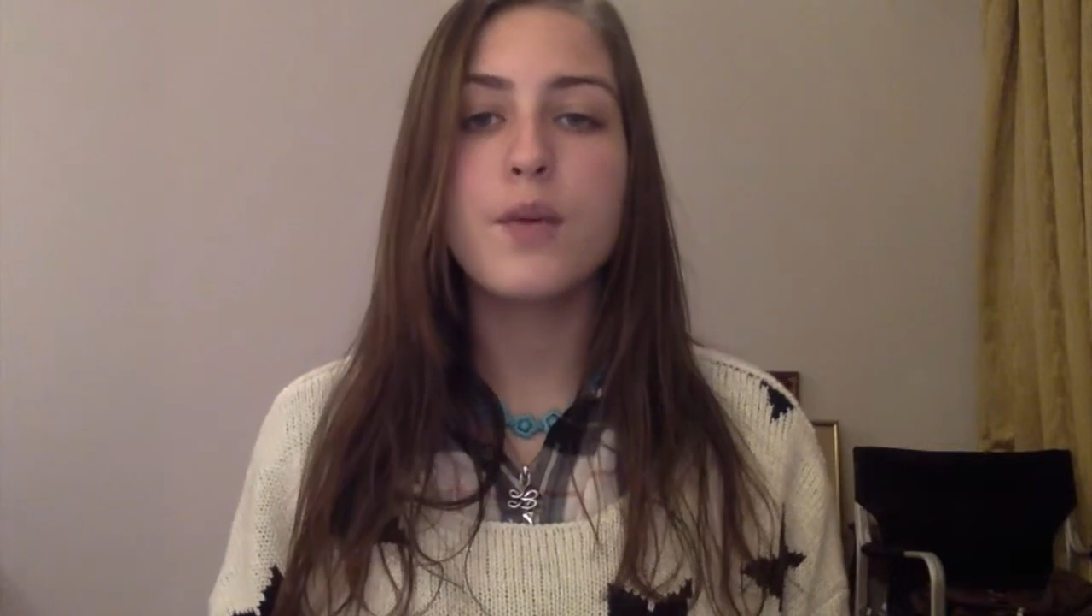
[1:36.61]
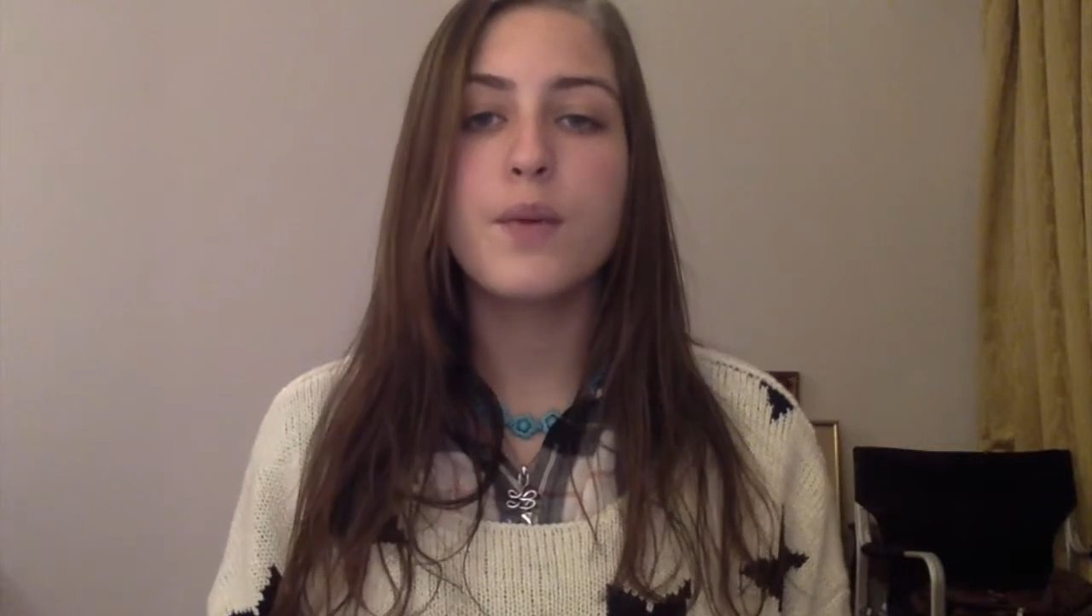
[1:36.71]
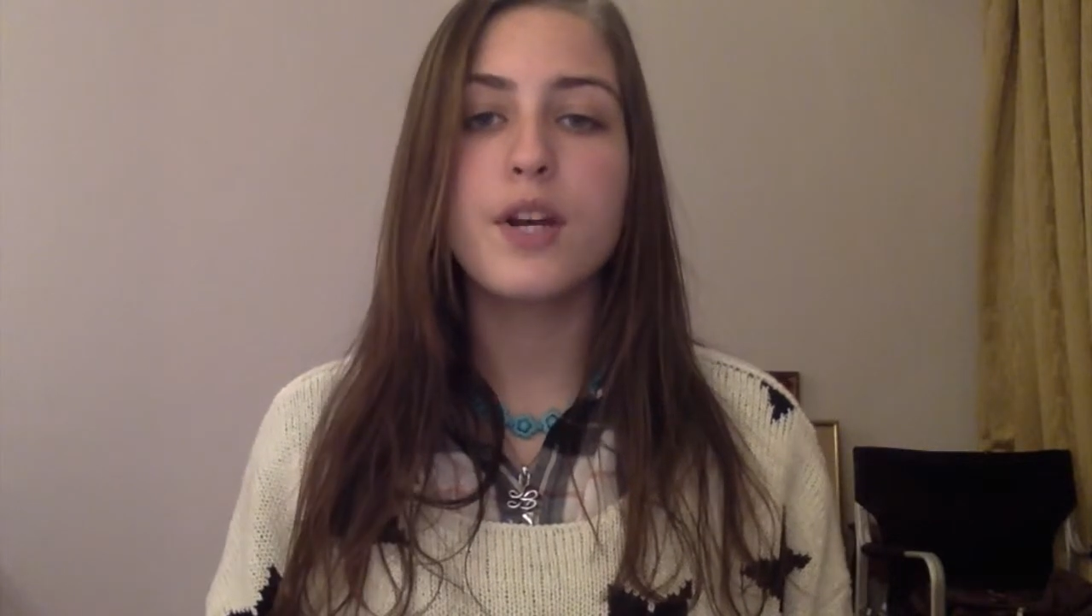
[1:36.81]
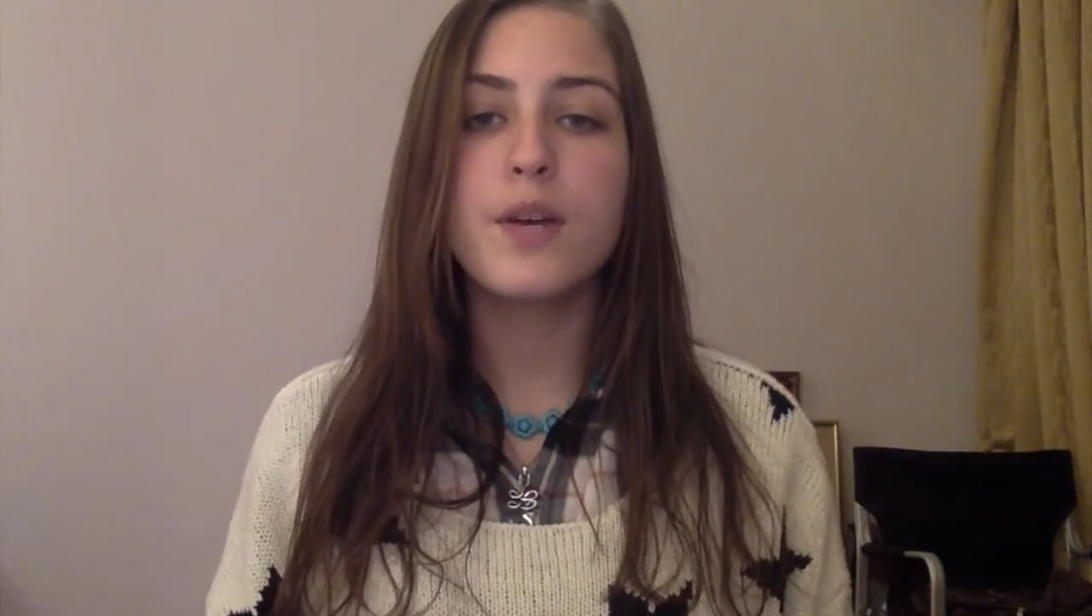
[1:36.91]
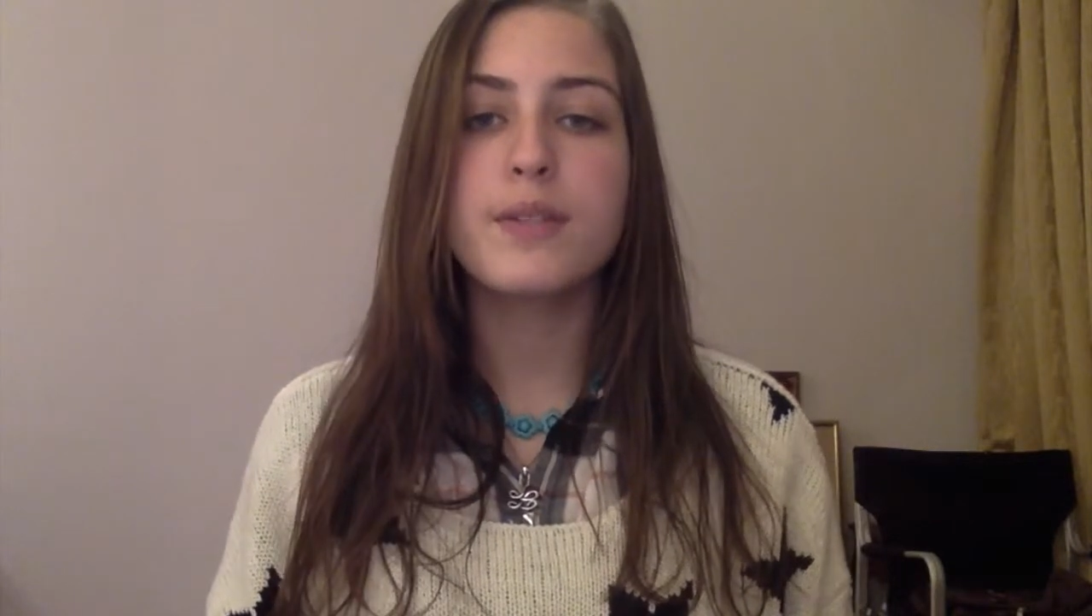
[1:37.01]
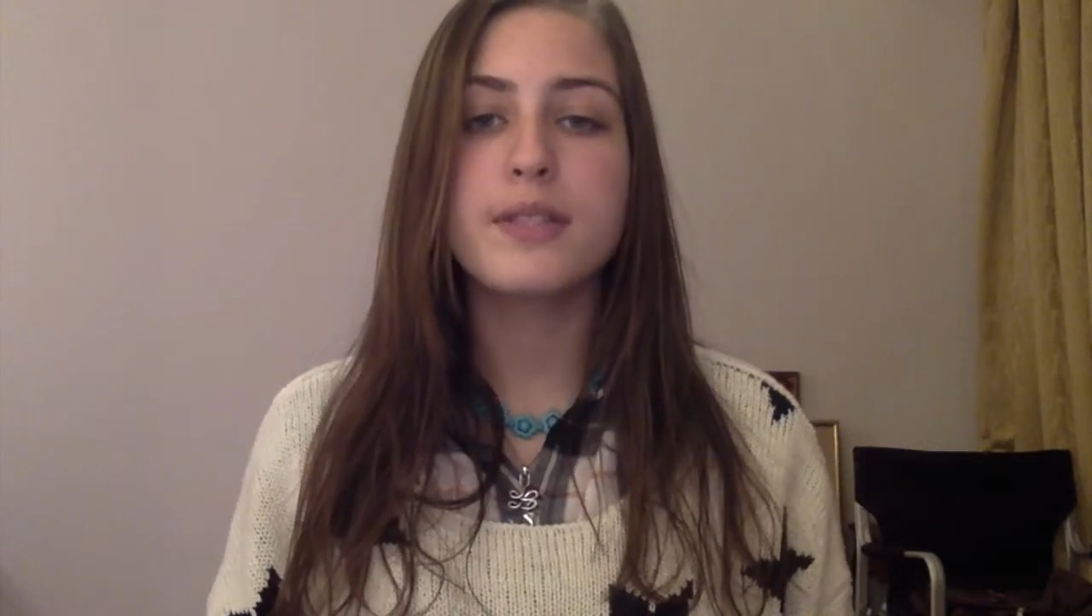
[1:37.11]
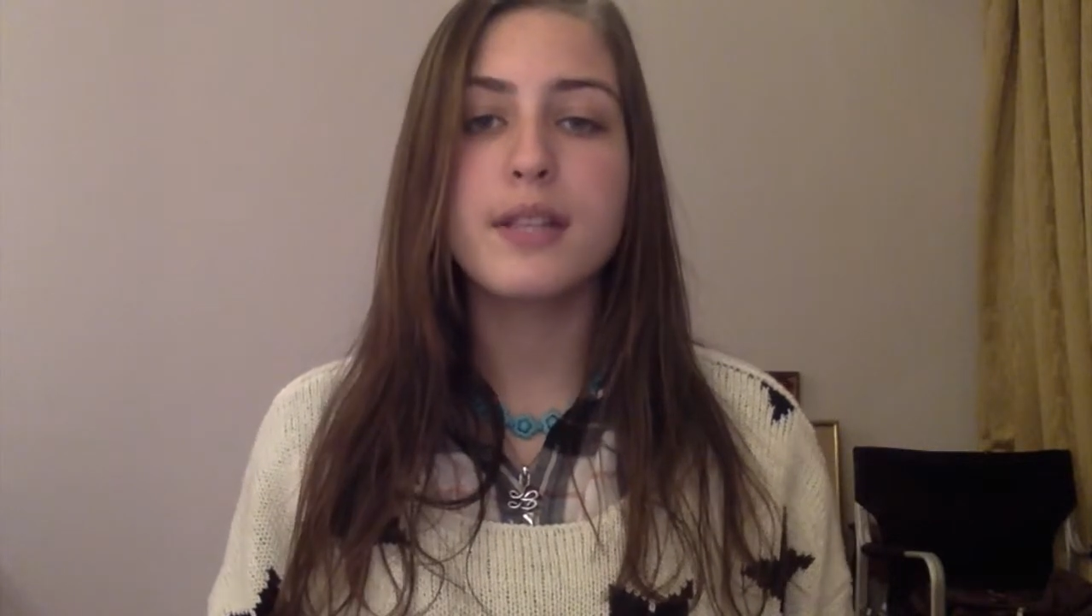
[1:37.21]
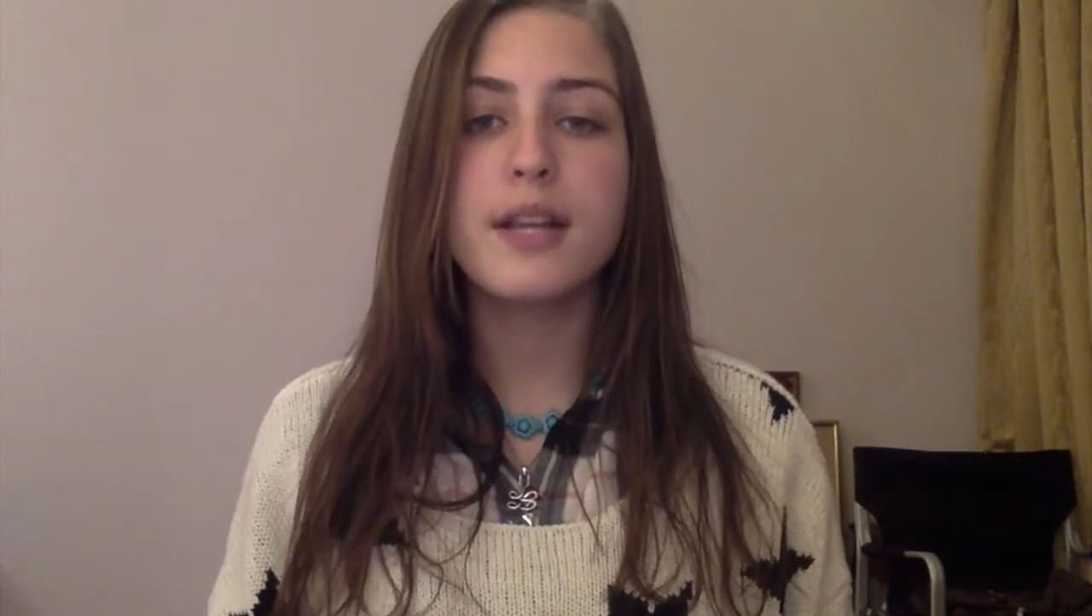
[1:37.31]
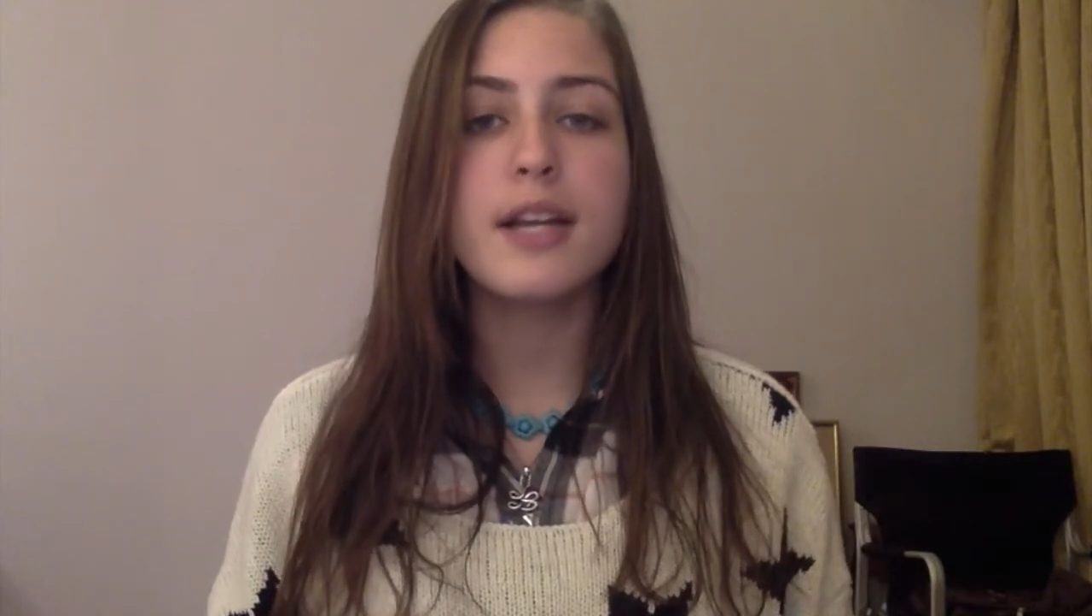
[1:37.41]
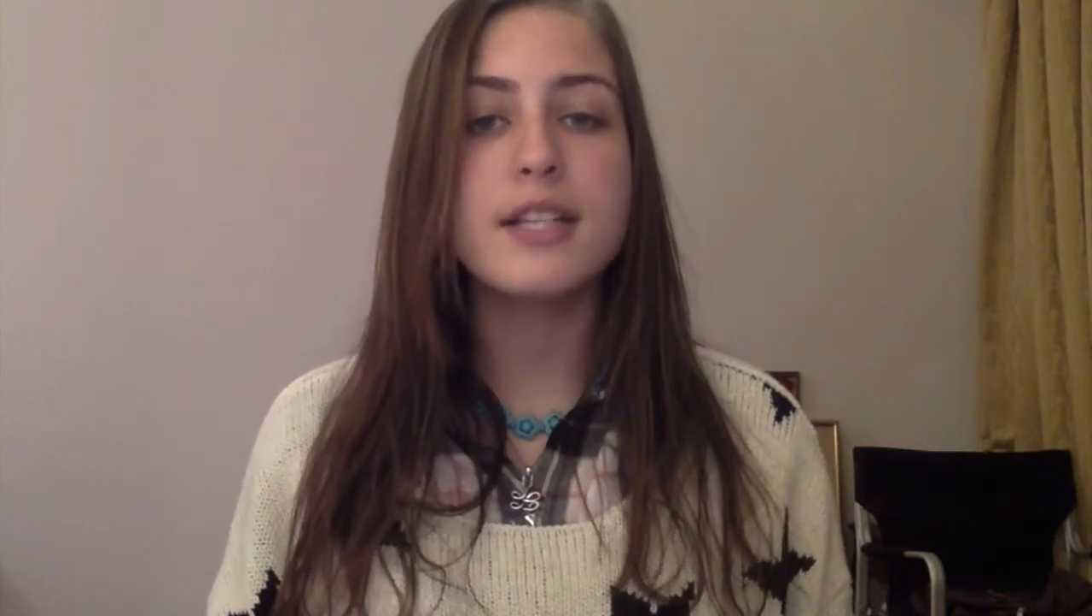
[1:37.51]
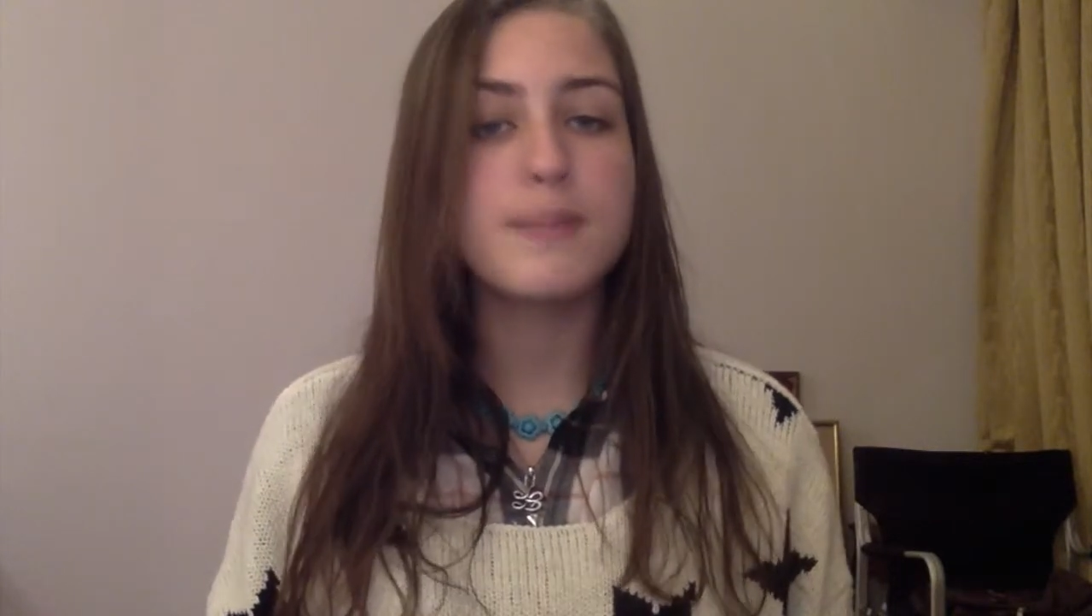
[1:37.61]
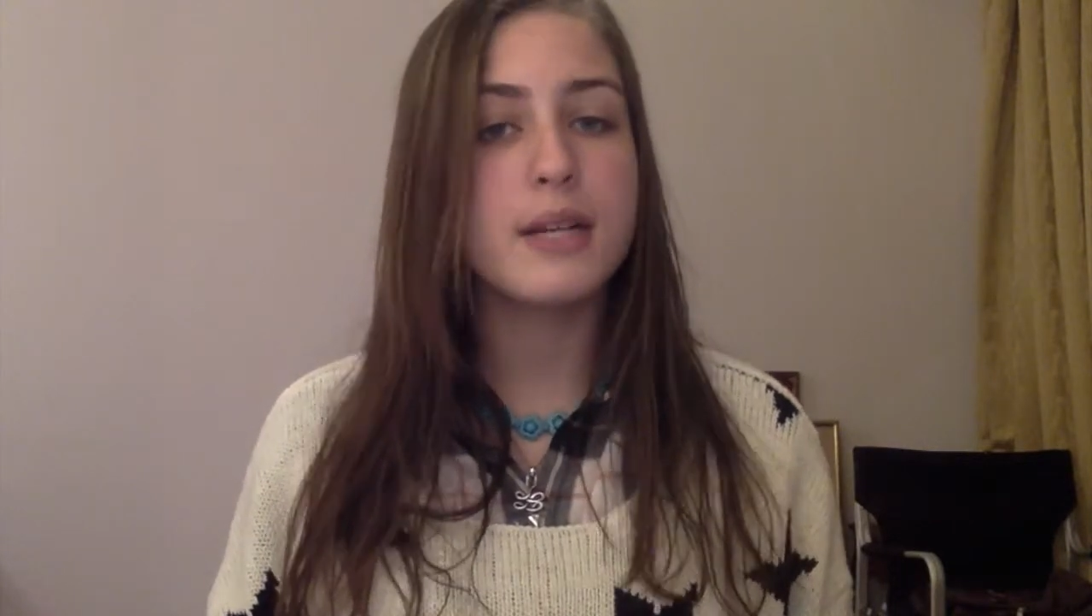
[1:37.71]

when it was the lion's